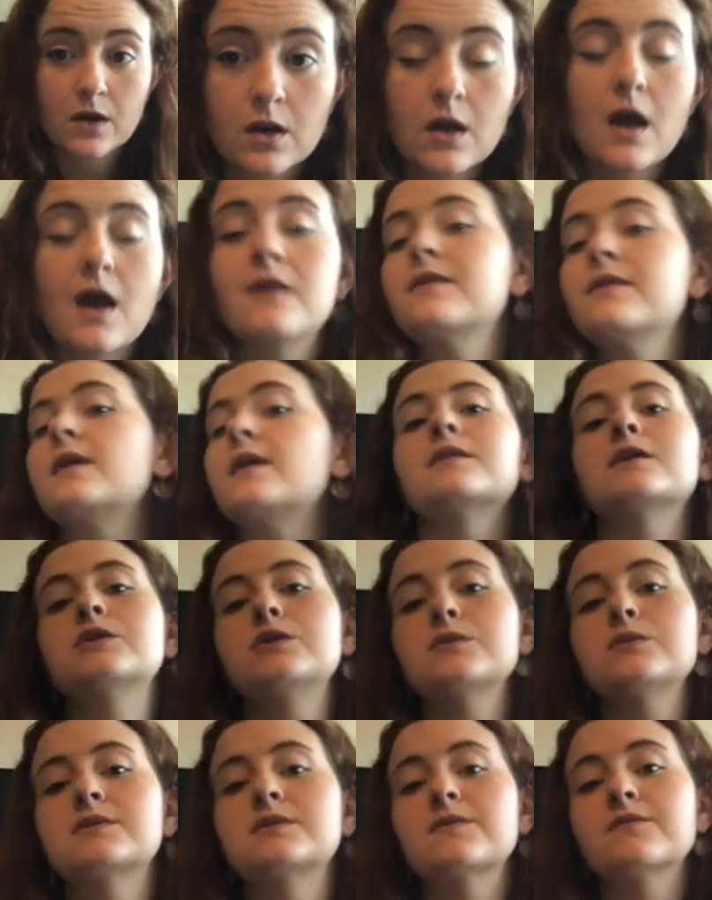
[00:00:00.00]
And then the
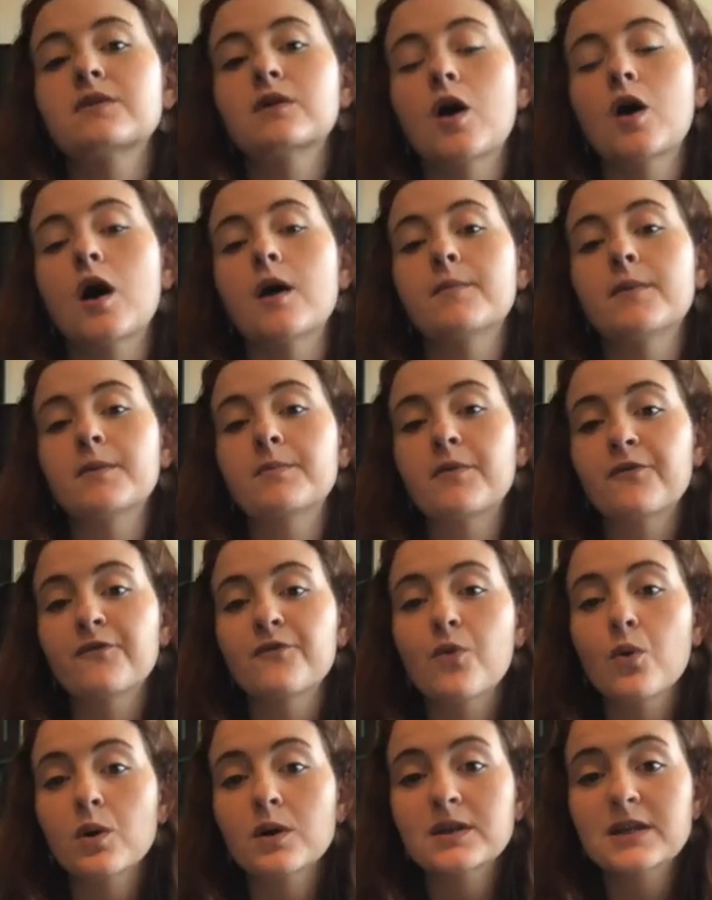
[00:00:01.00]
use of the comma
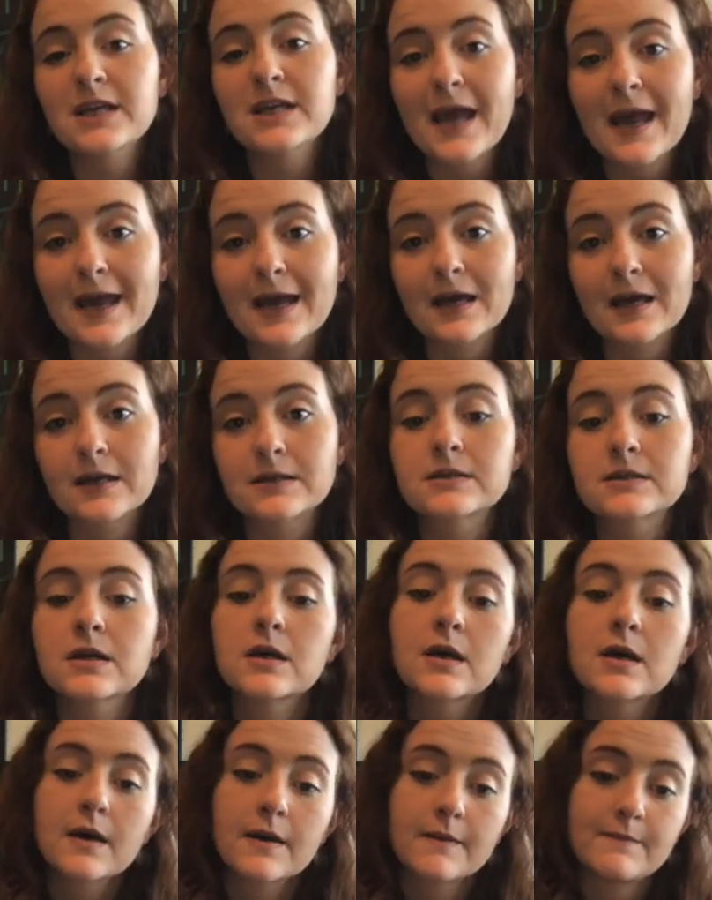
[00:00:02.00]
before the and
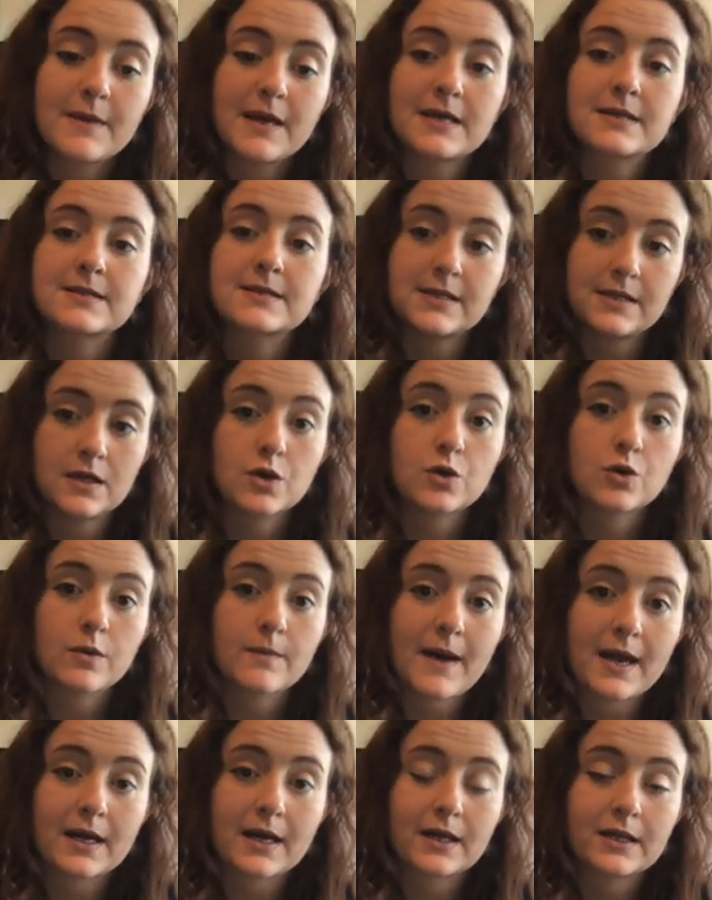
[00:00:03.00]
makes it
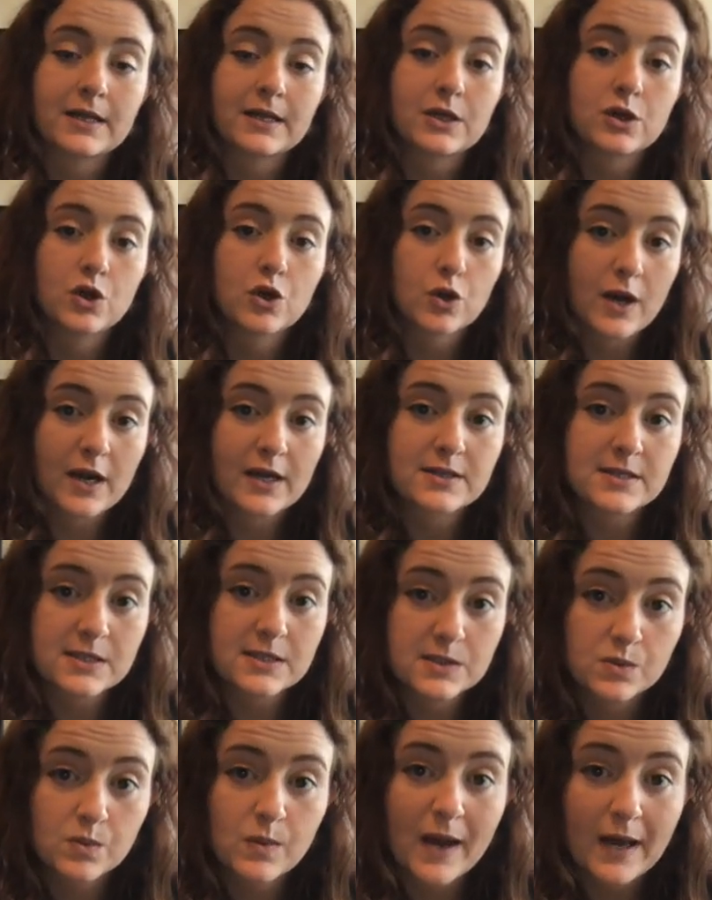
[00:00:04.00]
grammatically correct as
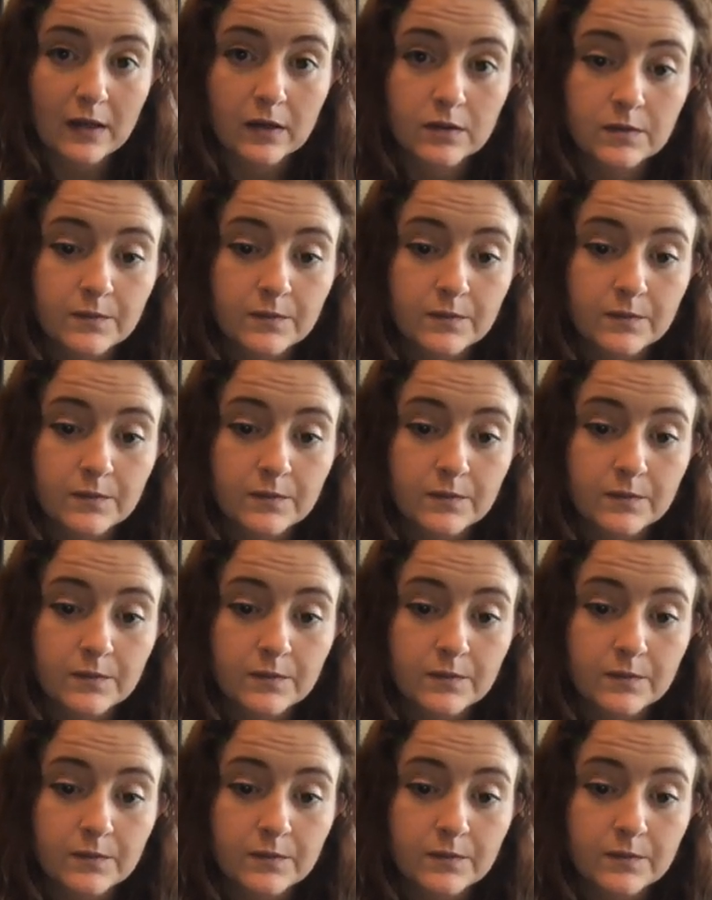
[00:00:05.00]
well.